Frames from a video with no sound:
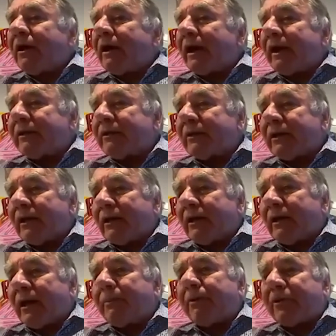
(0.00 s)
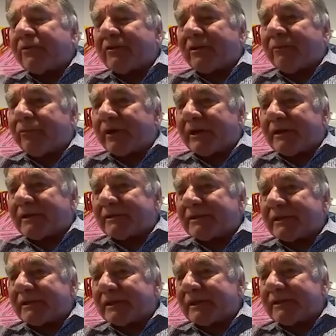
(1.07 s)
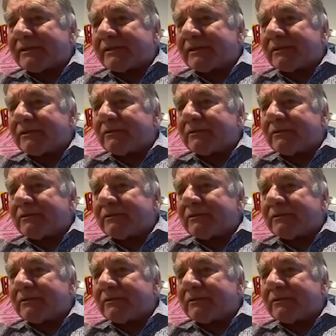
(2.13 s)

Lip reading: and a positive pregnancy test.